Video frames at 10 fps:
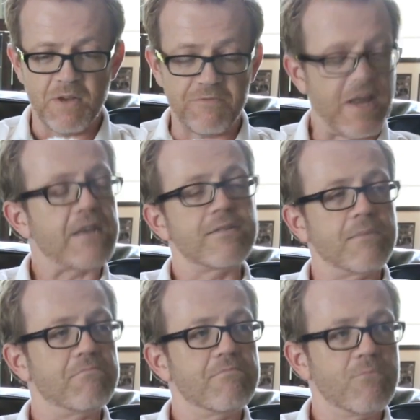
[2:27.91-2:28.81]
affect
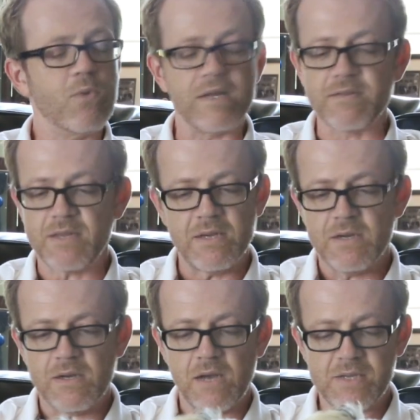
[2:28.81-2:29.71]
them with,
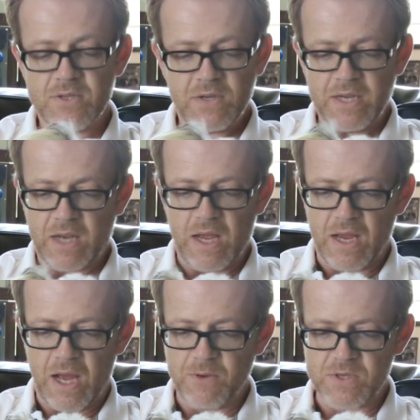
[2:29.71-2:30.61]
I took it.
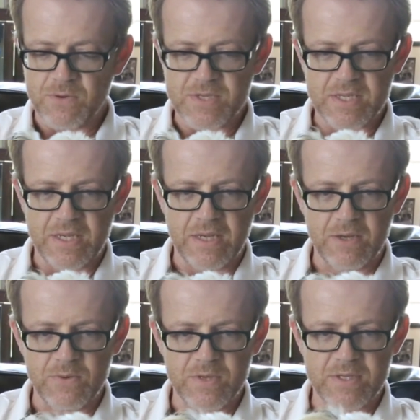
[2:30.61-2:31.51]
I was always the
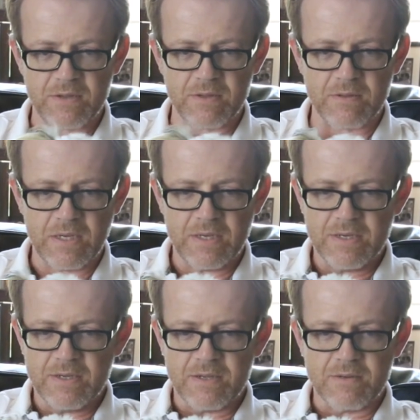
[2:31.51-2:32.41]
kid who would tell
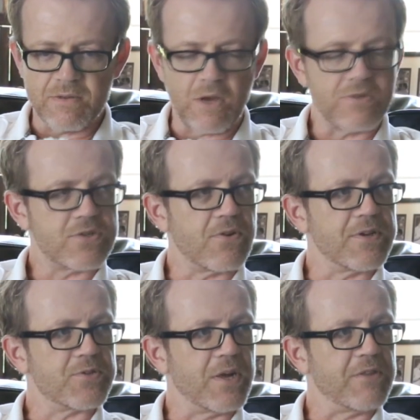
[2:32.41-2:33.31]
ghost
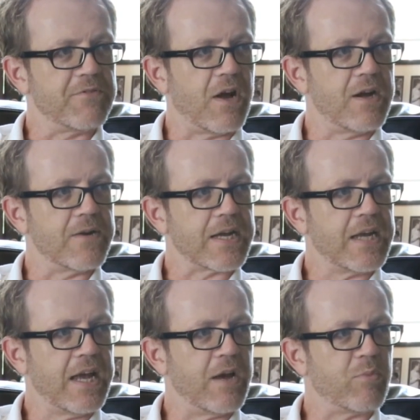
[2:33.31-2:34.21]
stories around the fire
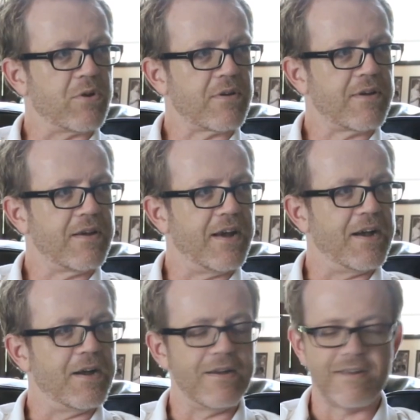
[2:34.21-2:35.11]
at camp.
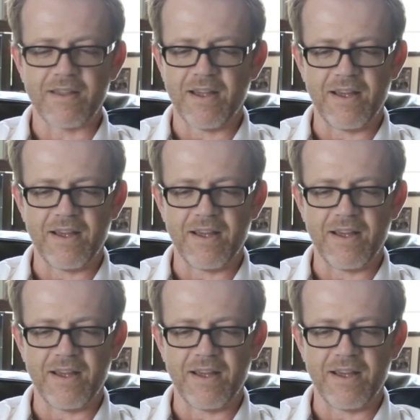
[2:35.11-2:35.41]
Uh-huh.